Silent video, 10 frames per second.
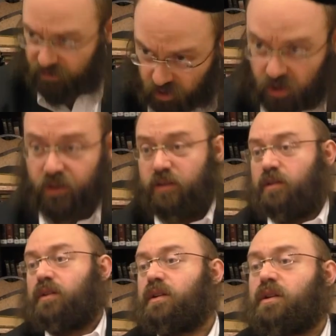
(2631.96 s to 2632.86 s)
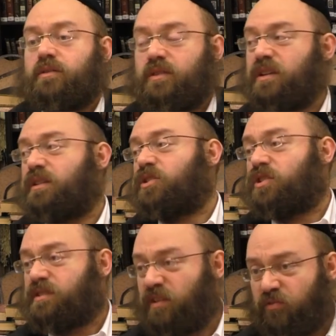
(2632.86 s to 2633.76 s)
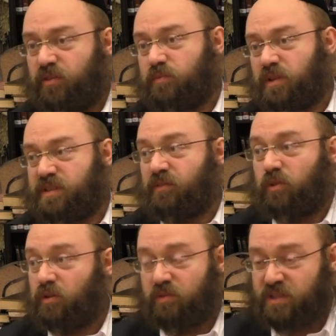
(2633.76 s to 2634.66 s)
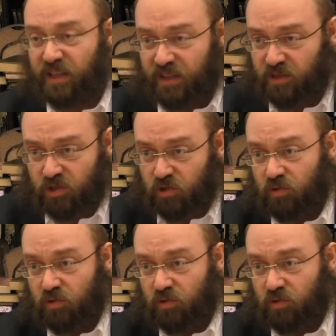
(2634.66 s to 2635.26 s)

Havdalah. So Kiddush is different because everyone agrees that Kiddush you,